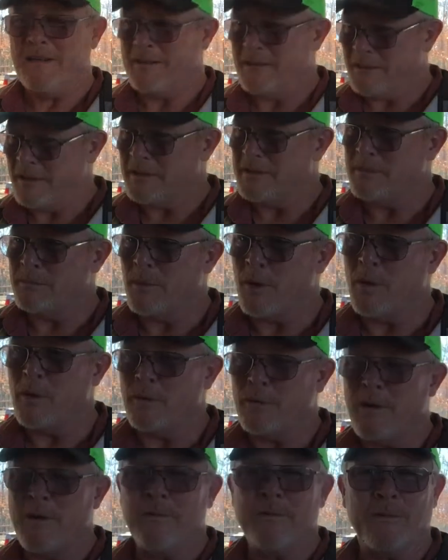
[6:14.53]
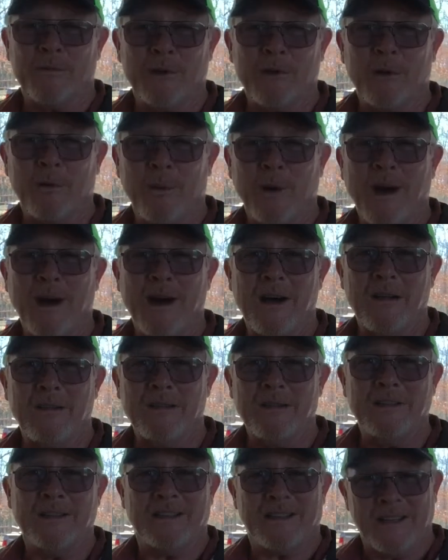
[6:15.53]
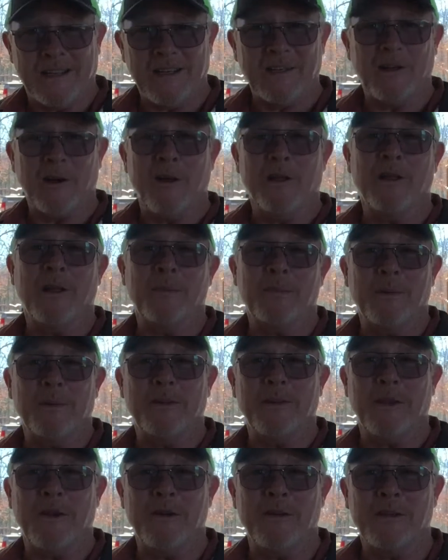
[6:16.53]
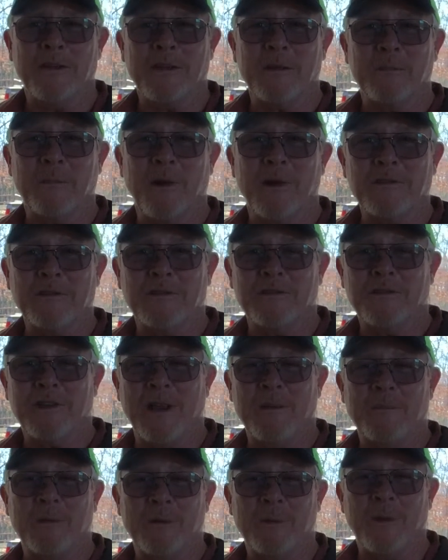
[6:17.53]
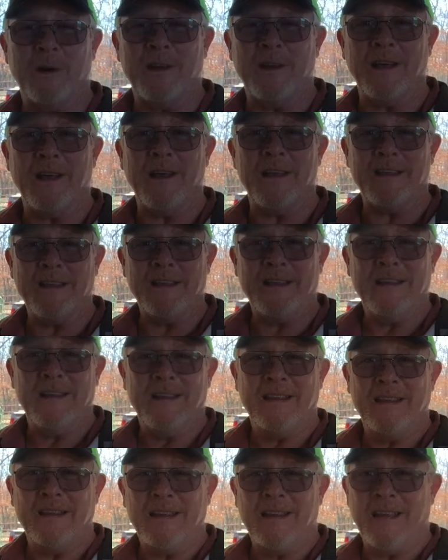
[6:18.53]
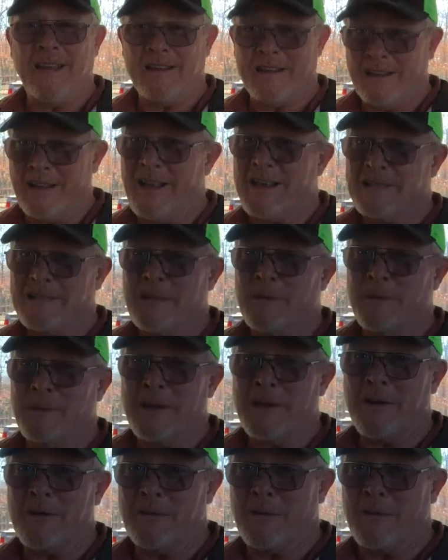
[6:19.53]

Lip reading: Let the motor run for a little while, get it all up in there in the combustion chamber and whatnot. And the last thing we got to